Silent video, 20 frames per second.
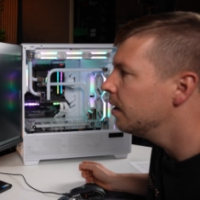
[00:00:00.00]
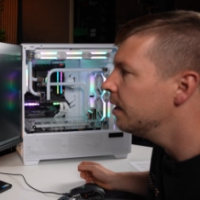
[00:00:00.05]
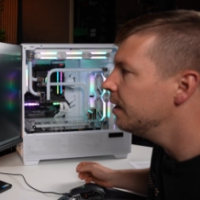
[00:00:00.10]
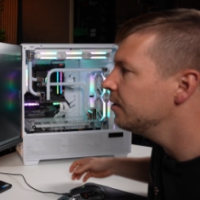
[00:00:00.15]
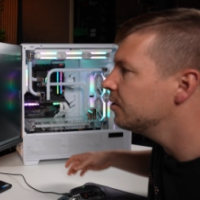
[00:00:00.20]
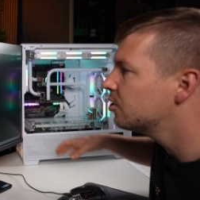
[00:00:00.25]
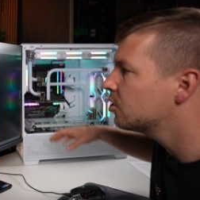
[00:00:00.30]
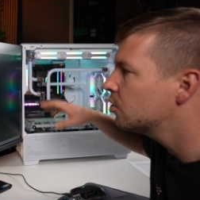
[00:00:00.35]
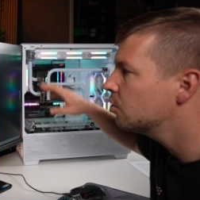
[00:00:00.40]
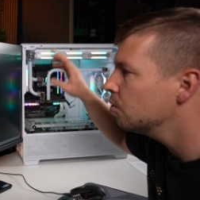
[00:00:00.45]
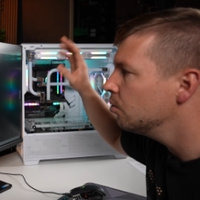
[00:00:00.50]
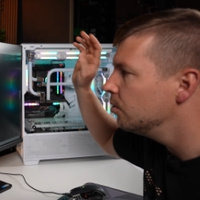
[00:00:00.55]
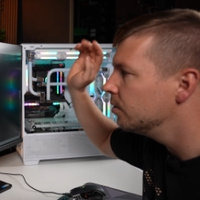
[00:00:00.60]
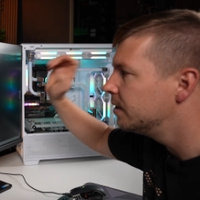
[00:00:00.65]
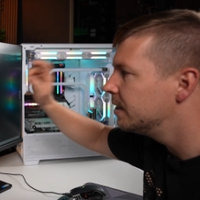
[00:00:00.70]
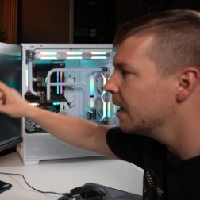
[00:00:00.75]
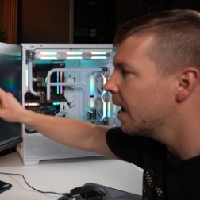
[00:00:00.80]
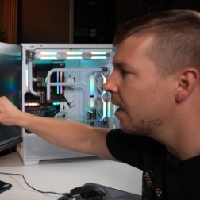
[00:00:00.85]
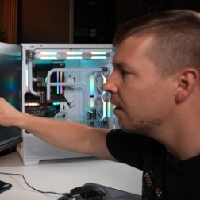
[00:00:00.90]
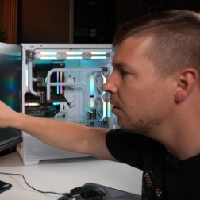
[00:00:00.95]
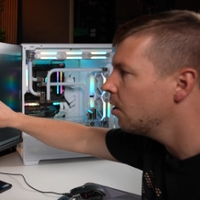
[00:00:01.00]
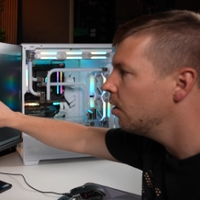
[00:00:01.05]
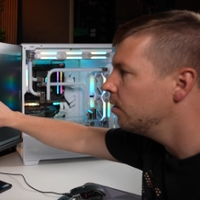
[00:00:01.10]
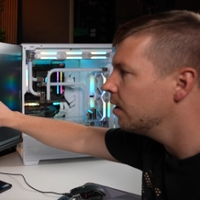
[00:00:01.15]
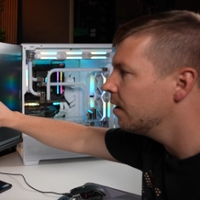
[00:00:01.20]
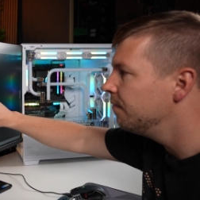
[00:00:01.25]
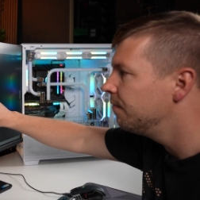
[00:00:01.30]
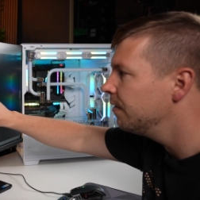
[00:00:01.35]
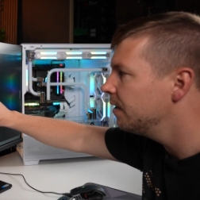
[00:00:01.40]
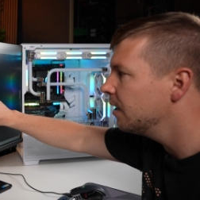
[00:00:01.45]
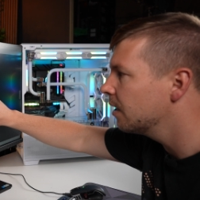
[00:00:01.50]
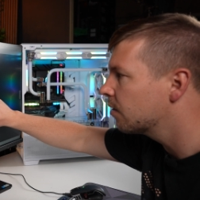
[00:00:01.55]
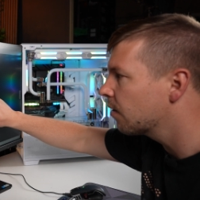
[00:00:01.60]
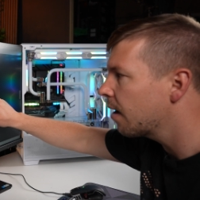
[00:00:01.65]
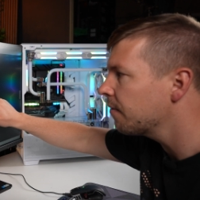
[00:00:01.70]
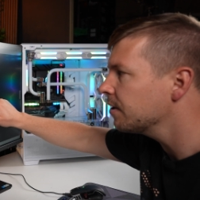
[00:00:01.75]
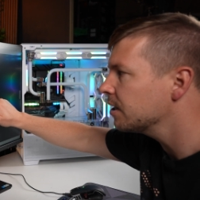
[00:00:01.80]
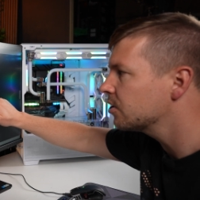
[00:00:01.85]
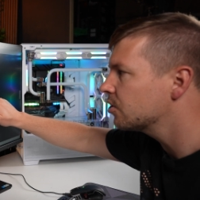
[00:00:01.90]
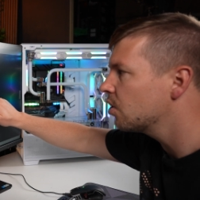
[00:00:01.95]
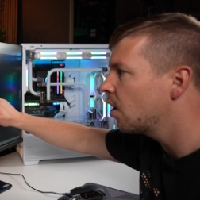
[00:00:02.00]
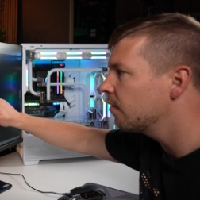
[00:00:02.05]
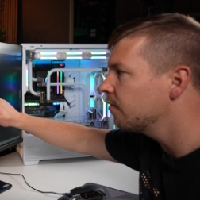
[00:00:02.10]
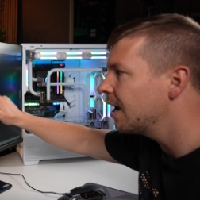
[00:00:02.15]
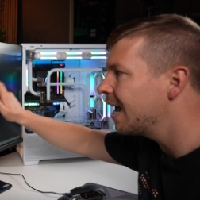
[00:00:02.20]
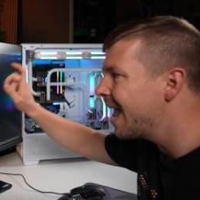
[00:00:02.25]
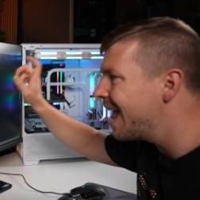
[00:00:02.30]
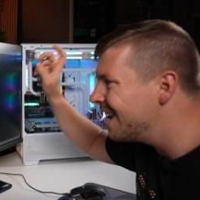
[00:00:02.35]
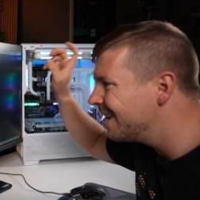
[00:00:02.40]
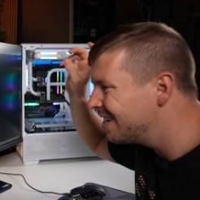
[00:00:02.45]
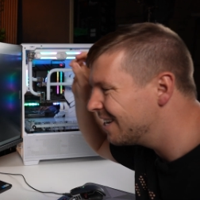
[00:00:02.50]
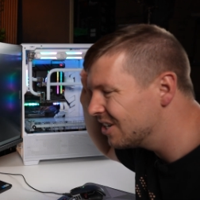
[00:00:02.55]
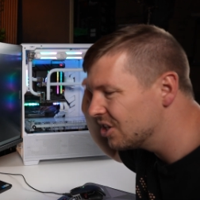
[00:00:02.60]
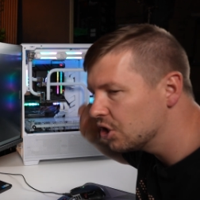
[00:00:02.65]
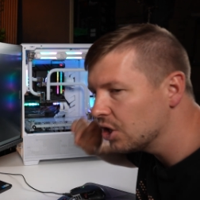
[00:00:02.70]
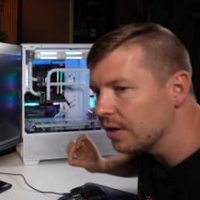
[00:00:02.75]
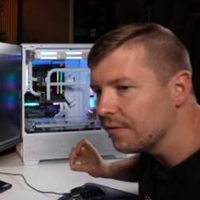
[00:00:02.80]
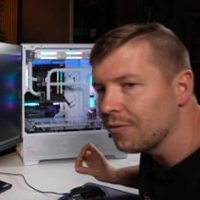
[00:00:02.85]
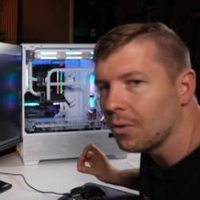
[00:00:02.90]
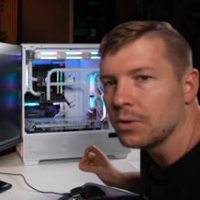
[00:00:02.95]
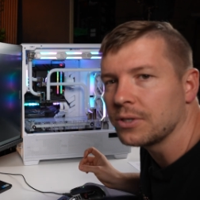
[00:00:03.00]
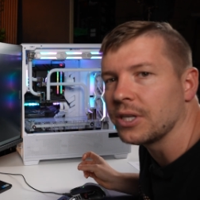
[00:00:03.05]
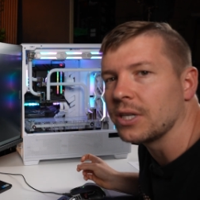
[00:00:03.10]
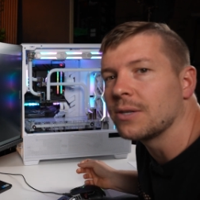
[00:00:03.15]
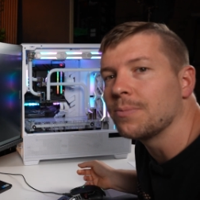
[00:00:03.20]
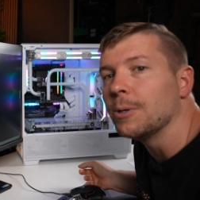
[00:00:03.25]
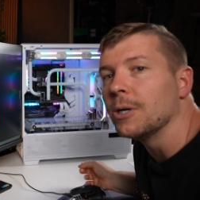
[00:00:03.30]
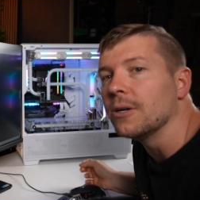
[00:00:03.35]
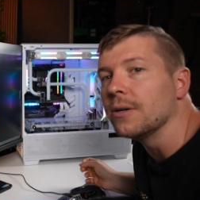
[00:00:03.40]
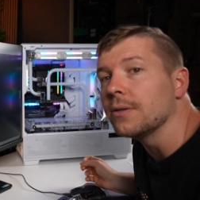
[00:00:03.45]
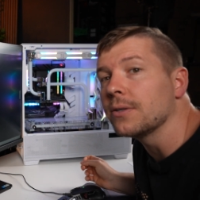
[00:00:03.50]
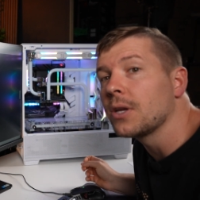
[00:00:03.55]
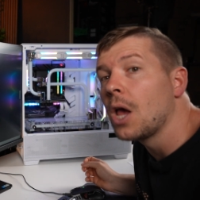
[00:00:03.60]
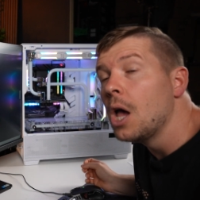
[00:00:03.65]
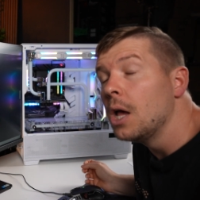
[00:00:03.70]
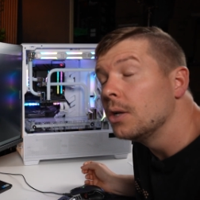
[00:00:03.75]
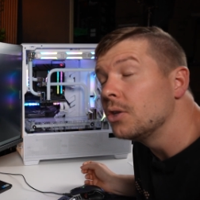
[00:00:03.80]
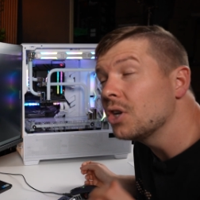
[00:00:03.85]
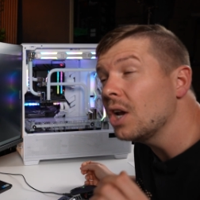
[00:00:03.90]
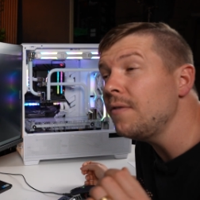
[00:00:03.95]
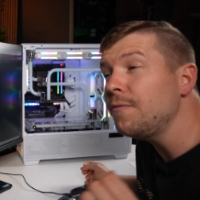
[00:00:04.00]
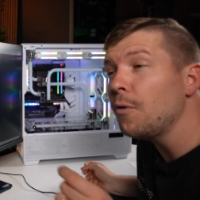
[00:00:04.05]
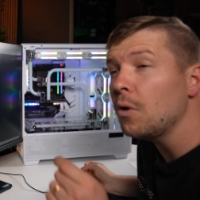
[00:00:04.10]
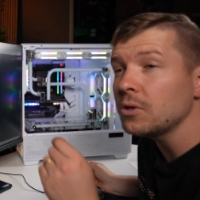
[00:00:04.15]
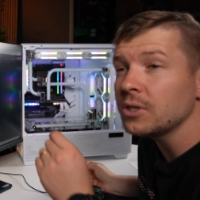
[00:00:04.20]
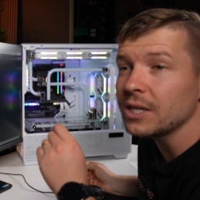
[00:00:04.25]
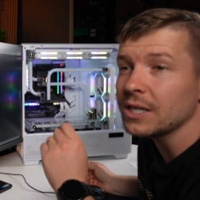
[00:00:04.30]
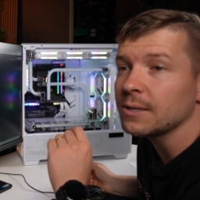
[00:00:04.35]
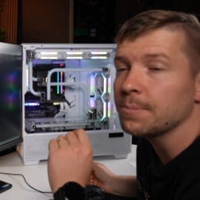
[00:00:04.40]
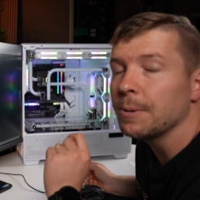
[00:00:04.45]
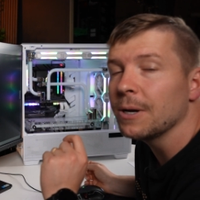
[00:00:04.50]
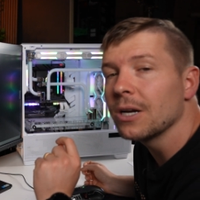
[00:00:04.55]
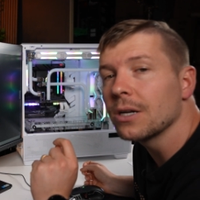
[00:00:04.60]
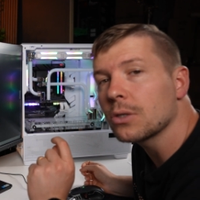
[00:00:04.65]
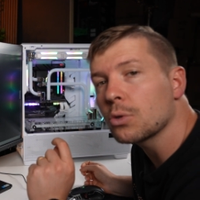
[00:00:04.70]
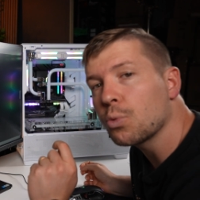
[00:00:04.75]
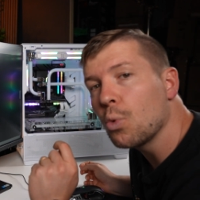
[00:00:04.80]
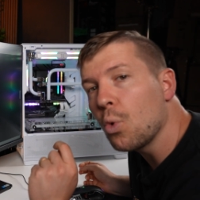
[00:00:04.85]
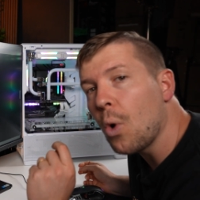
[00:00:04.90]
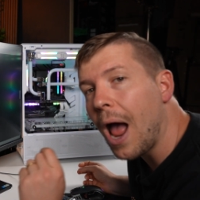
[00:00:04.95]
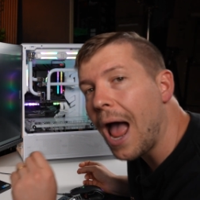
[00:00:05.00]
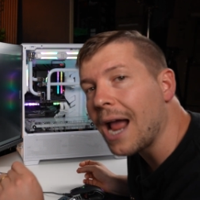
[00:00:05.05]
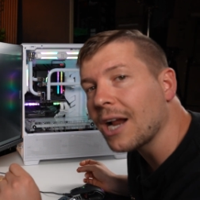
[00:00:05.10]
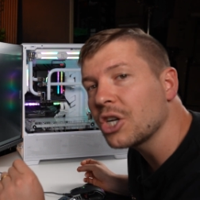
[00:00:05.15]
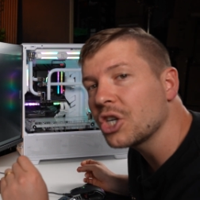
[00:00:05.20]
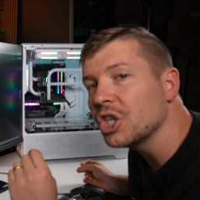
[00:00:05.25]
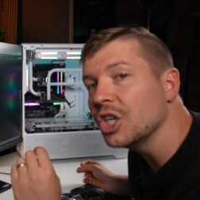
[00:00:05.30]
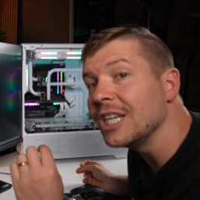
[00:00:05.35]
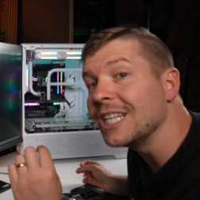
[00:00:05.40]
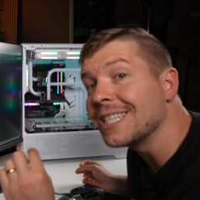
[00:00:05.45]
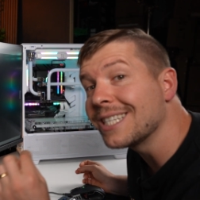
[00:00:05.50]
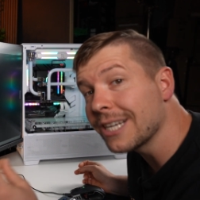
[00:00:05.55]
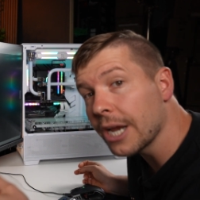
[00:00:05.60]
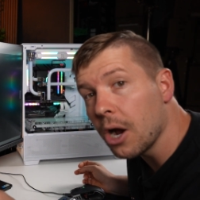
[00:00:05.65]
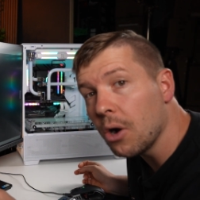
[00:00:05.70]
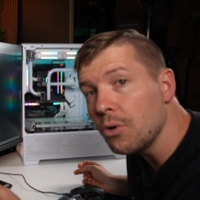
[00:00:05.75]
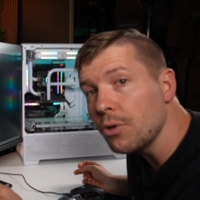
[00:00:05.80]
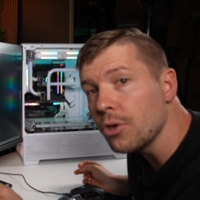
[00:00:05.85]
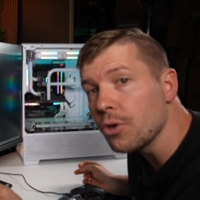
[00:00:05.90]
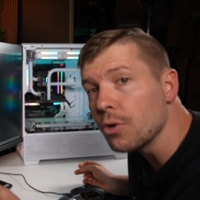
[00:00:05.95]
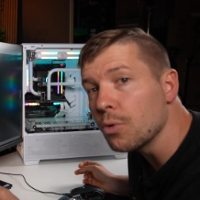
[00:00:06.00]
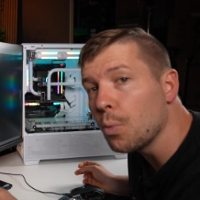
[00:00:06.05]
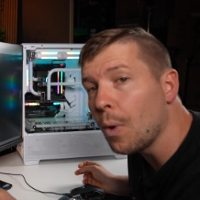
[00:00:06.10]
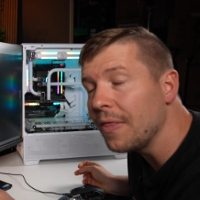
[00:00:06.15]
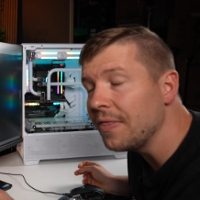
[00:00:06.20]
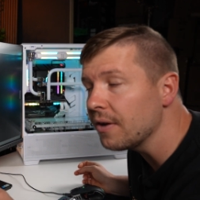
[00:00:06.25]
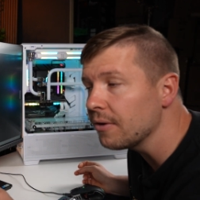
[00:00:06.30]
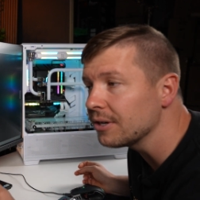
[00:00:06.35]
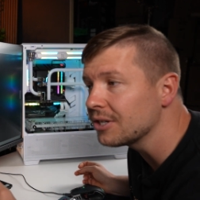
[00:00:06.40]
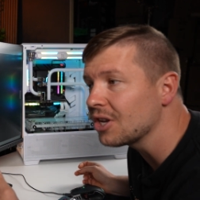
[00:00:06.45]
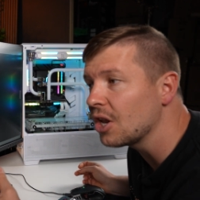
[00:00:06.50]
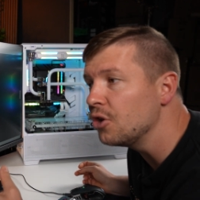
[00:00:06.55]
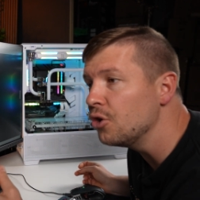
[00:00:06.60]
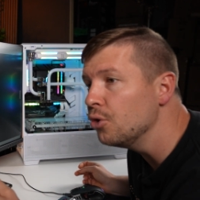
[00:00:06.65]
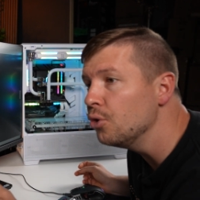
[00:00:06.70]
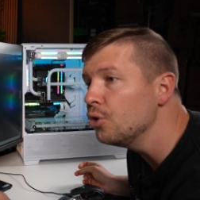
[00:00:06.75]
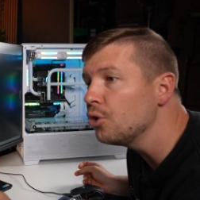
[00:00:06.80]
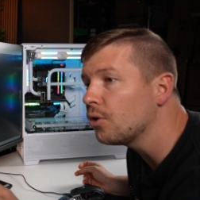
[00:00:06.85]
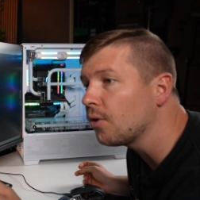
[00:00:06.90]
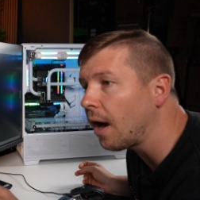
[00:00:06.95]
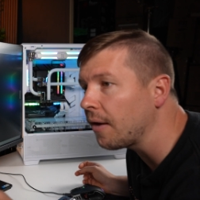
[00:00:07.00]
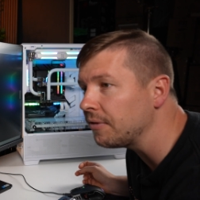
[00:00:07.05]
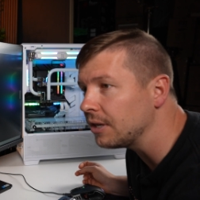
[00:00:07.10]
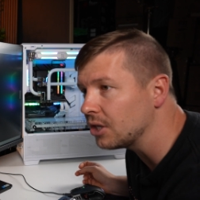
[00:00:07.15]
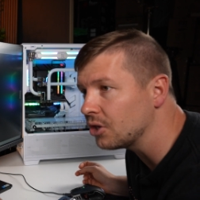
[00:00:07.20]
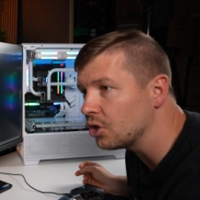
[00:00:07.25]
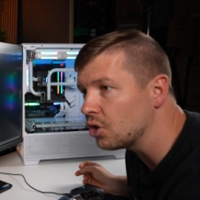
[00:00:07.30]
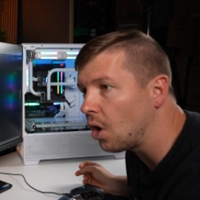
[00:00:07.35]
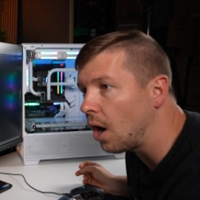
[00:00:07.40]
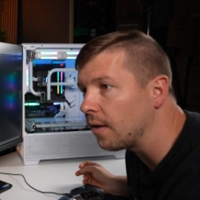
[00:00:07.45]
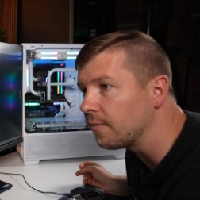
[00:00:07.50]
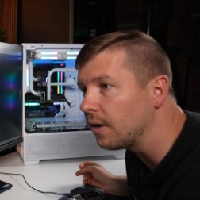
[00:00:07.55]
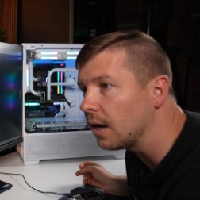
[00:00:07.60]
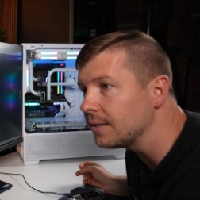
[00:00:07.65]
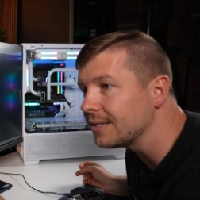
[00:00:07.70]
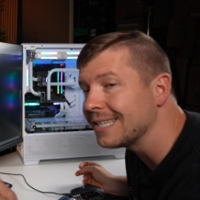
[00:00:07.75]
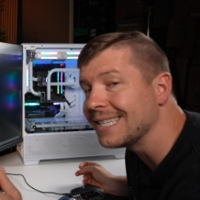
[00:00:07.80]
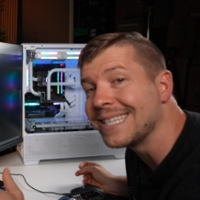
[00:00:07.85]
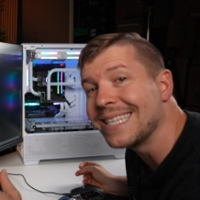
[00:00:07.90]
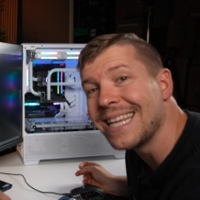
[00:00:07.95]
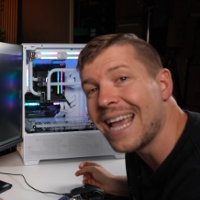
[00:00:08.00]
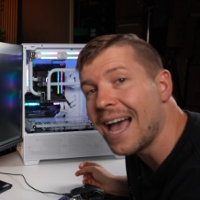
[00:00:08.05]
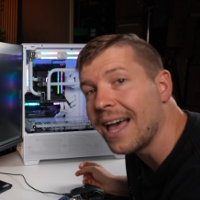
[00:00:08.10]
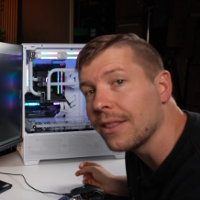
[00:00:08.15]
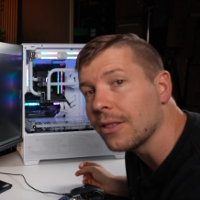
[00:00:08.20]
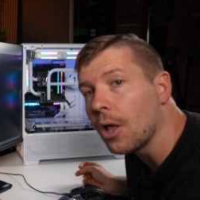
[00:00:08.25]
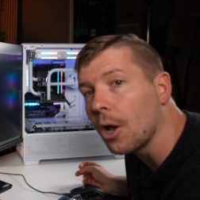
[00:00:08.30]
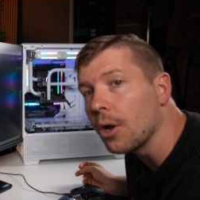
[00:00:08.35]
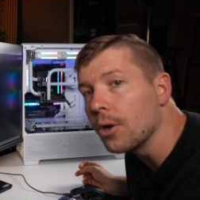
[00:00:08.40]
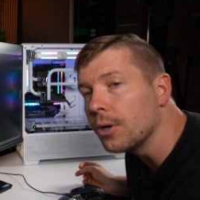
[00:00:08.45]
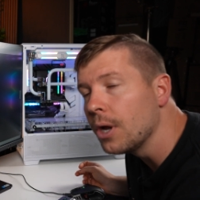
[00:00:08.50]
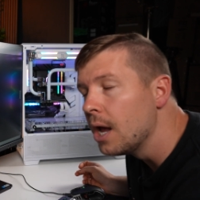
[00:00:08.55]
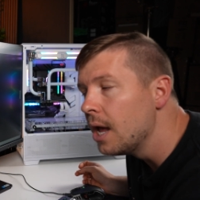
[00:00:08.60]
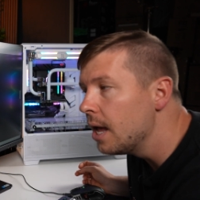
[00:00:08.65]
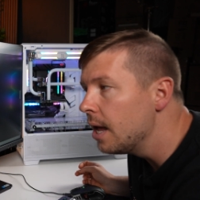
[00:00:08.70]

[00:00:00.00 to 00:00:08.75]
is to download NVIDIA graphics driver and GeForce Experience. GeForce Experience will actually tell you when there is a new graphics driver to download